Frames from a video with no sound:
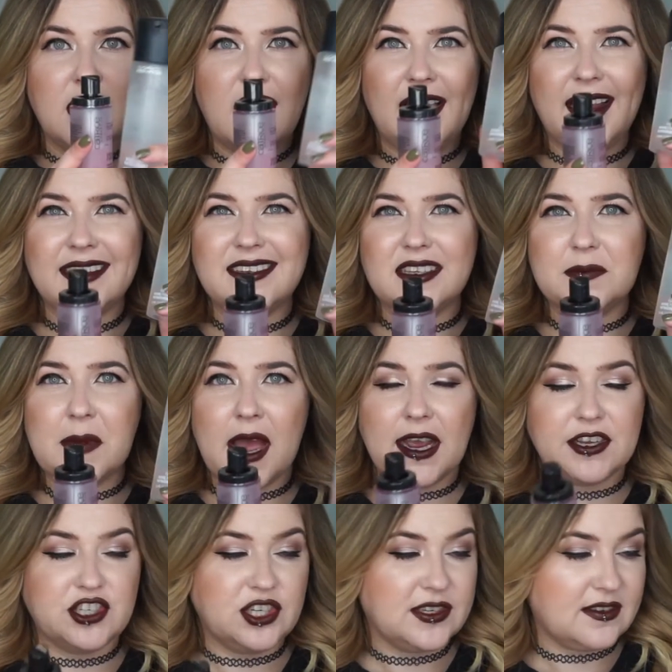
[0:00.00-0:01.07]
I guess this
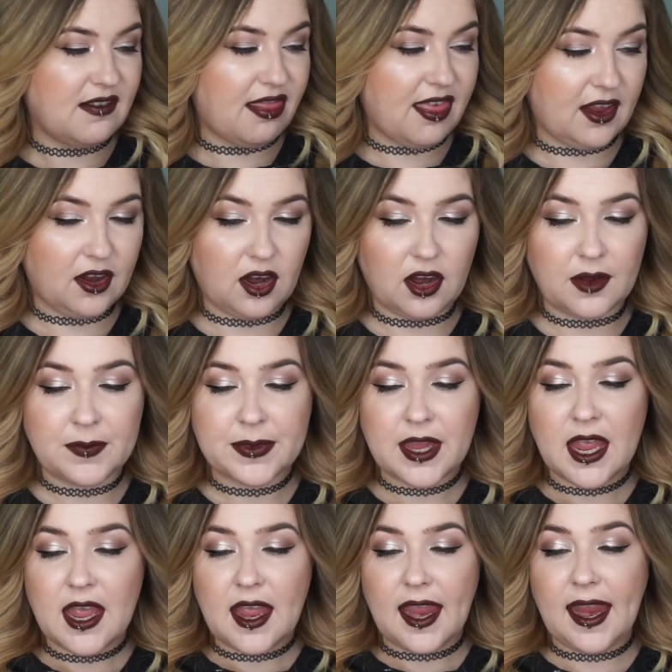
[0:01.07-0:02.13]
packaging is thicker.
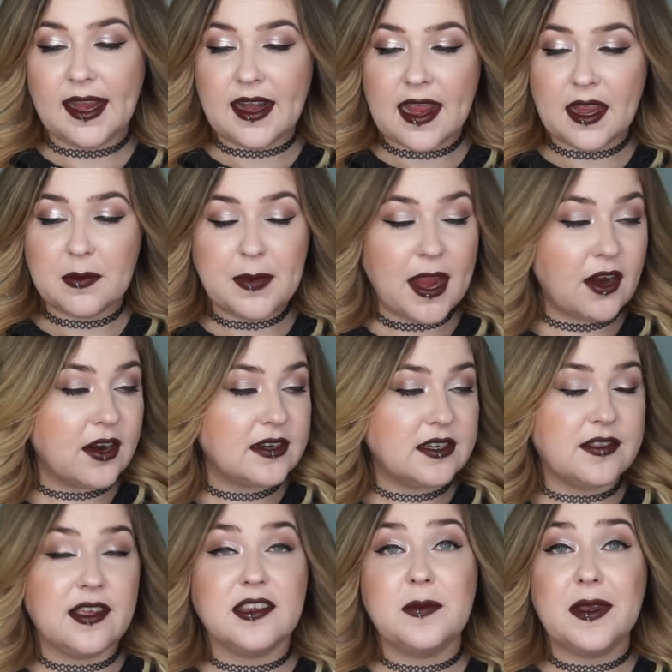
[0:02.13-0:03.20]
And I compare it to
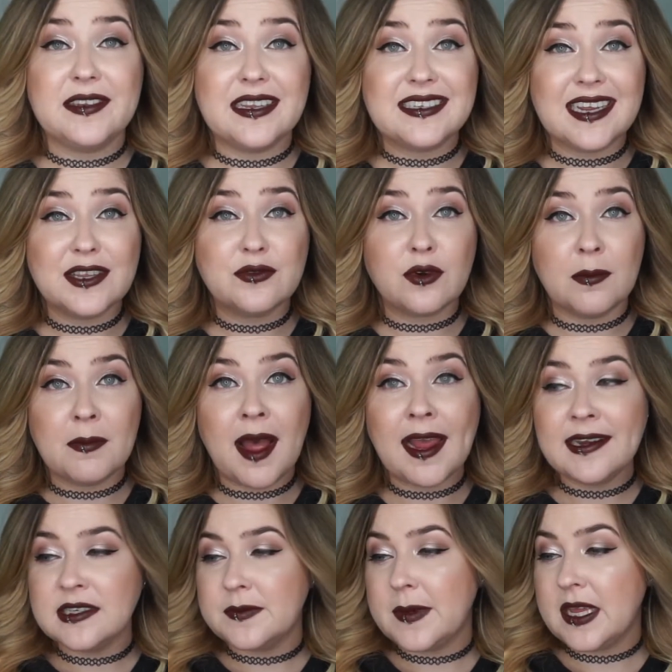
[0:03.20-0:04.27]
this because it does
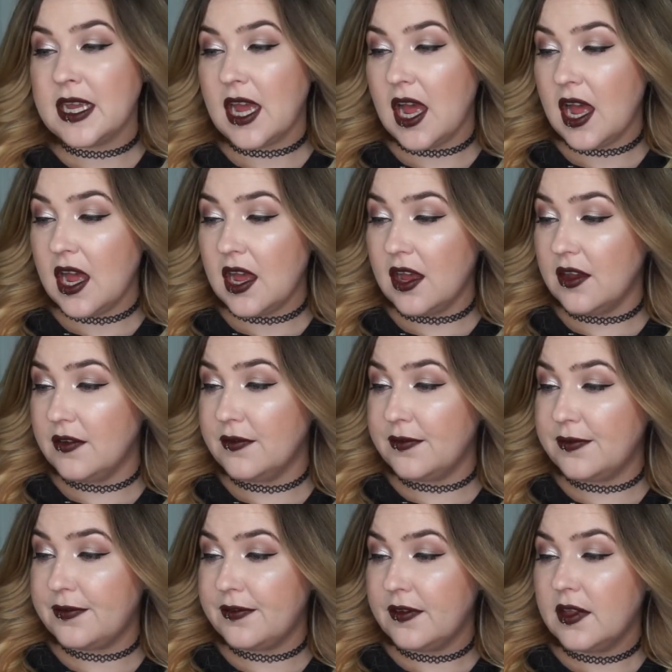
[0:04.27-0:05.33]
remind me
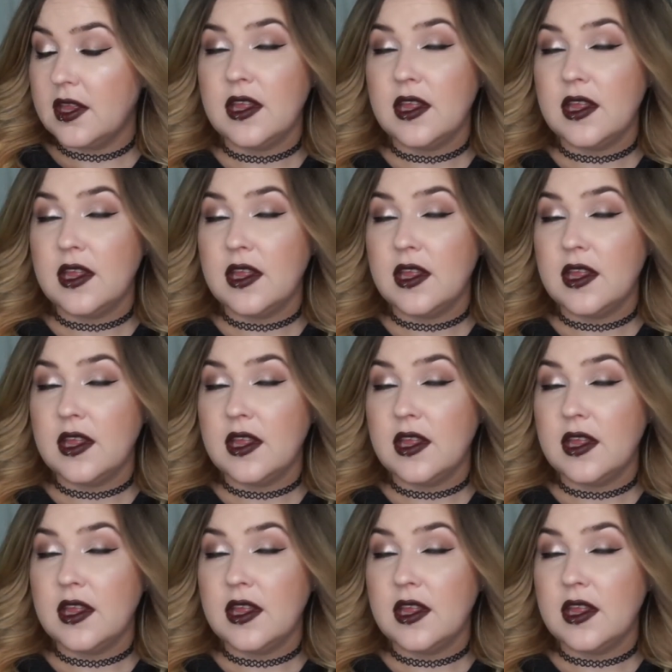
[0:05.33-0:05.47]
of